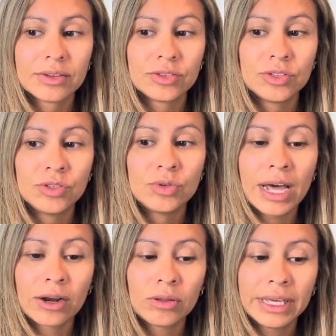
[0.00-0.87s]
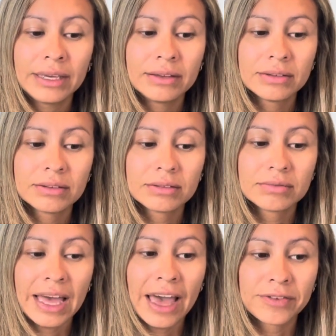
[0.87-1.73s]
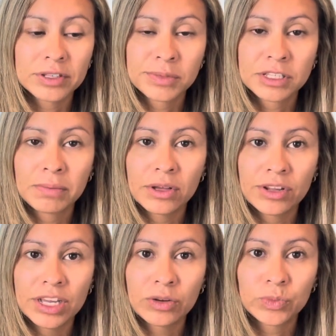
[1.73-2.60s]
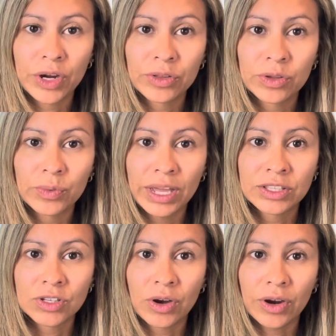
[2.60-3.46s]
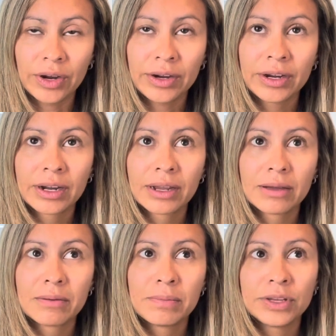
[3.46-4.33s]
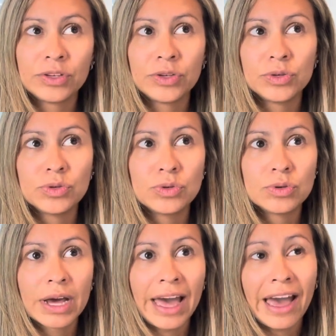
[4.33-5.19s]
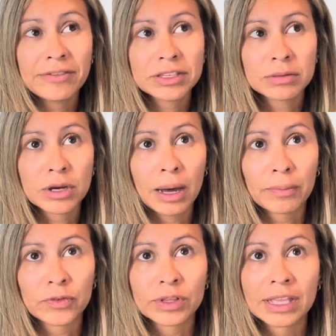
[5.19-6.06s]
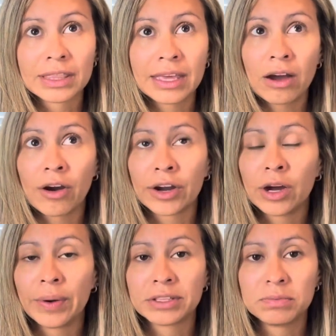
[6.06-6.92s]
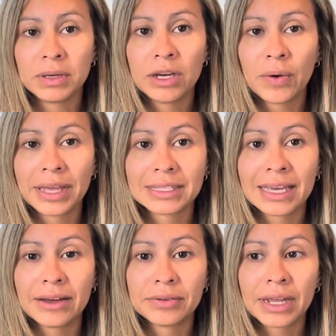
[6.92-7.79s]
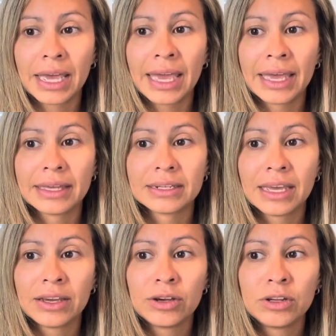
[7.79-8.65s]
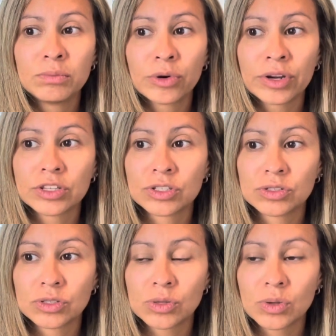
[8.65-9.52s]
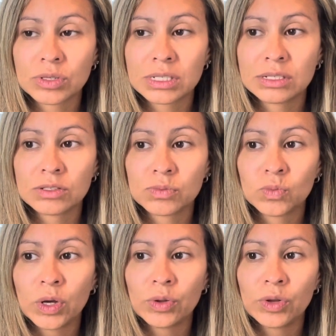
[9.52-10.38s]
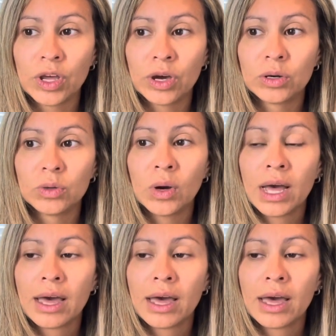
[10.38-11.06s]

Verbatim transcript: you not only have some stability on where the rates are, but you have some comfort that they are going to be going down. And a good mortgage consultant will know